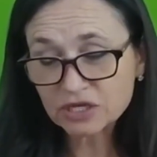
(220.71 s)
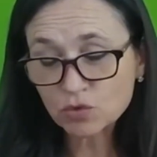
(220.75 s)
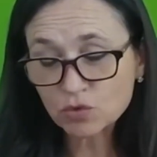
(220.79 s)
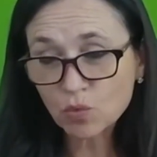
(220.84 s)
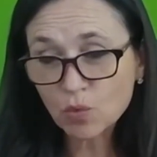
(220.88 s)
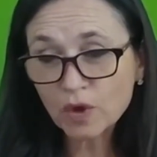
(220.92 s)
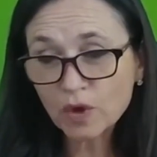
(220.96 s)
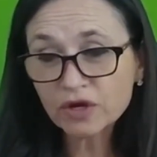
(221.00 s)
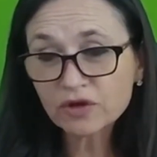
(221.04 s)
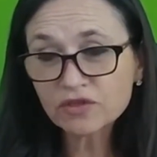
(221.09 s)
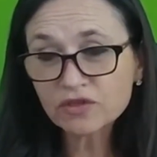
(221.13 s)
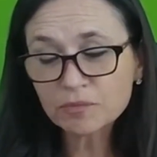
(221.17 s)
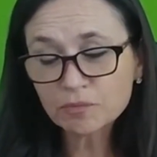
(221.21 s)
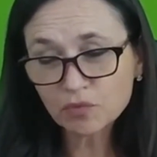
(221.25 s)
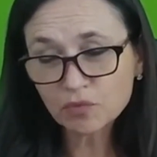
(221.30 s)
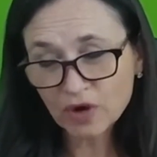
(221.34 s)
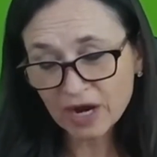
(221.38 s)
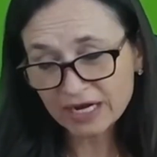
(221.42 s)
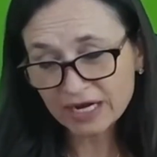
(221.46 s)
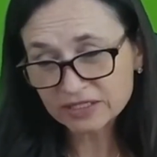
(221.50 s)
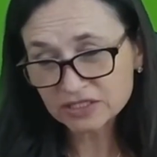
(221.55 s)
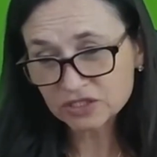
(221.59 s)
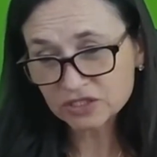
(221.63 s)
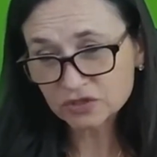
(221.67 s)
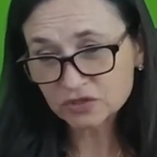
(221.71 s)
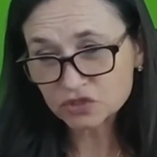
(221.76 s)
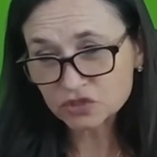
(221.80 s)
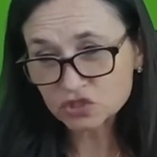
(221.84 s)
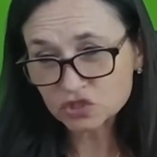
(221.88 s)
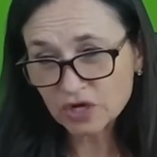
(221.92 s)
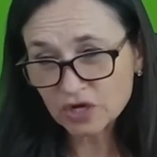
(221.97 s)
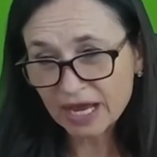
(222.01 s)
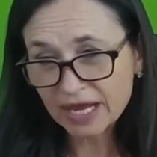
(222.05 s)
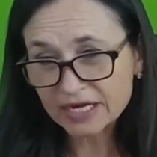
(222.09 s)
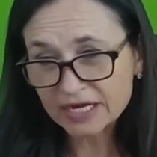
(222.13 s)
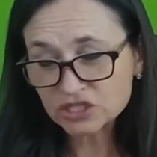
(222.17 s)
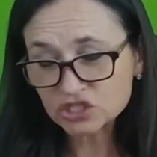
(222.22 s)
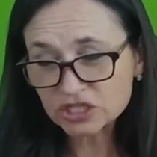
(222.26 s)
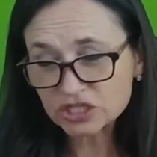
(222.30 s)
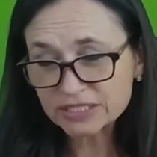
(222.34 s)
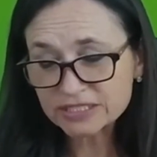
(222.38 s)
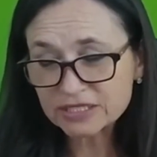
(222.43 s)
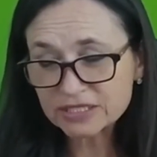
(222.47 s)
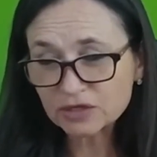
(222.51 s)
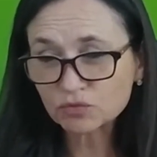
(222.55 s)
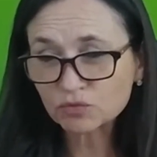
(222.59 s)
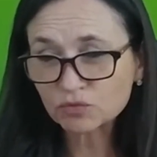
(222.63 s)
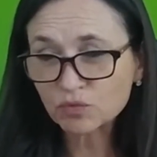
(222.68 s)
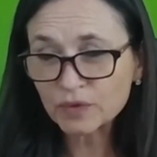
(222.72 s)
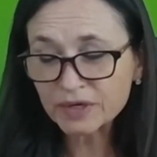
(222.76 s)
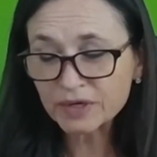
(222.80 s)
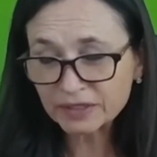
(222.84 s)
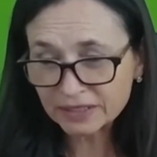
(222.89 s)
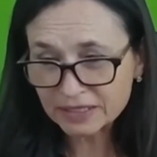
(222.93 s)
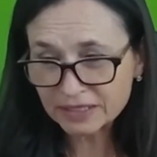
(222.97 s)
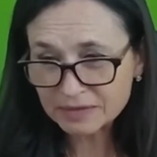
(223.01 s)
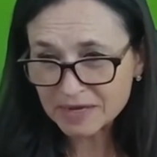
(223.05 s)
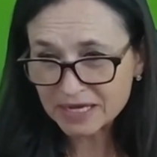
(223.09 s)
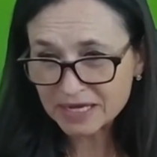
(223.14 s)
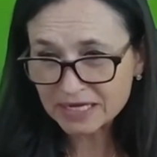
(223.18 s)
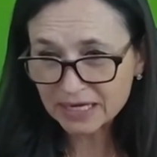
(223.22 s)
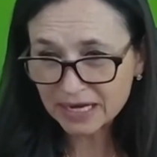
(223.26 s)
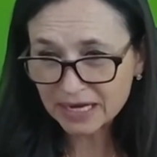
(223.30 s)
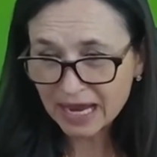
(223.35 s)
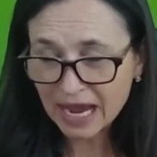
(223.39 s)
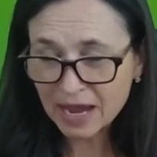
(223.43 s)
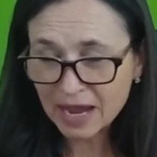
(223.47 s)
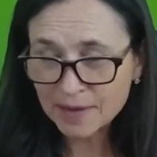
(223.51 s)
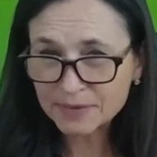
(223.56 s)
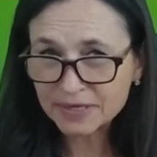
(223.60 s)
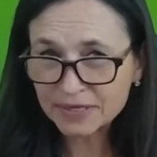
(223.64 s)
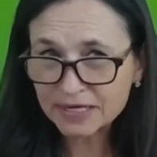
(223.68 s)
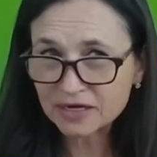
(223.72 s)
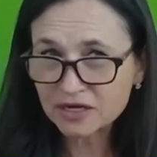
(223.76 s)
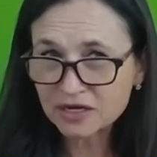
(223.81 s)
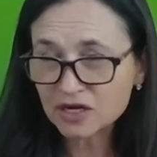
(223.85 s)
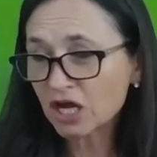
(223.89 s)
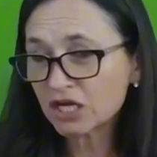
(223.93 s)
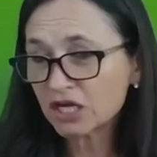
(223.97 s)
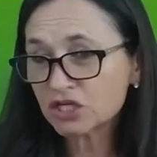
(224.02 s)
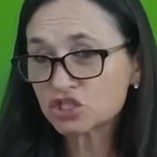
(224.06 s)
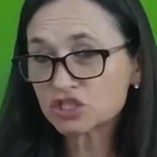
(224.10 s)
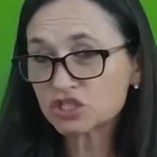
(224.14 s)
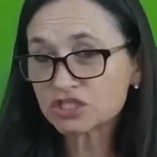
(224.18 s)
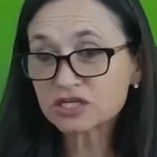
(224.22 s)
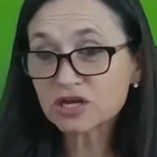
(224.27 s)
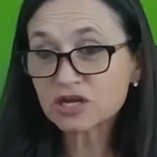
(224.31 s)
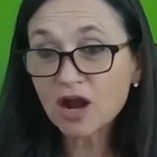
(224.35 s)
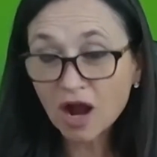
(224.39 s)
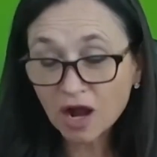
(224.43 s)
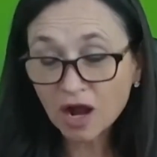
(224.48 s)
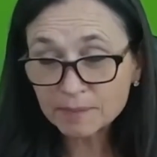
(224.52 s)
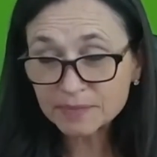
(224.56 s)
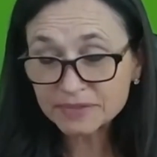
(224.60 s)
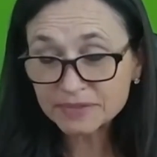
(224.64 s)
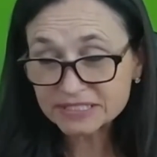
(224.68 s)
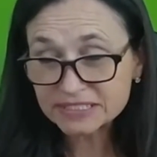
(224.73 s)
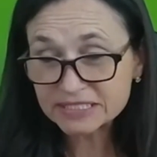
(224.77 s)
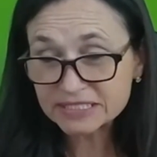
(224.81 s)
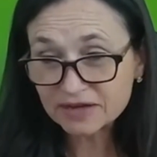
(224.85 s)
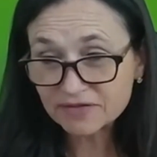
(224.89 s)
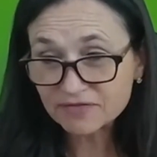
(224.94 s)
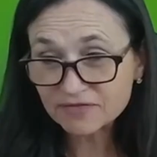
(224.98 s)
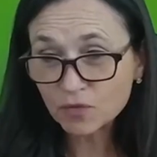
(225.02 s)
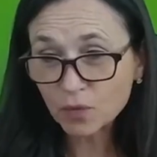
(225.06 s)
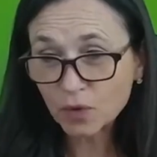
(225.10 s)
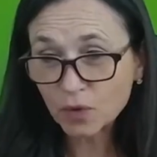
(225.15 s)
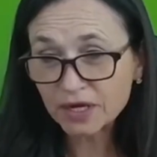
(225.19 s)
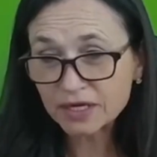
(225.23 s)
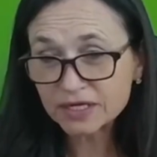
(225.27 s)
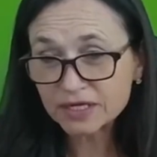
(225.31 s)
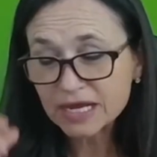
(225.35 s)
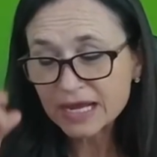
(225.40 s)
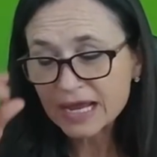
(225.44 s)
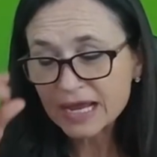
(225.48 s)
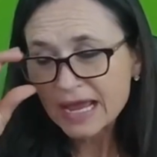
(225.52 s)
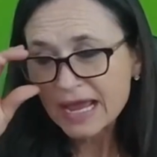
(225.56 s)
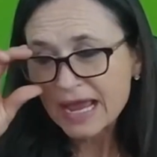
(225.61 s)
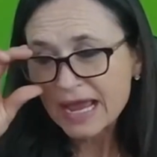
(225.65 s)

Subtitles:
And what are the practical strategies that really make it happen, not just compensate for it?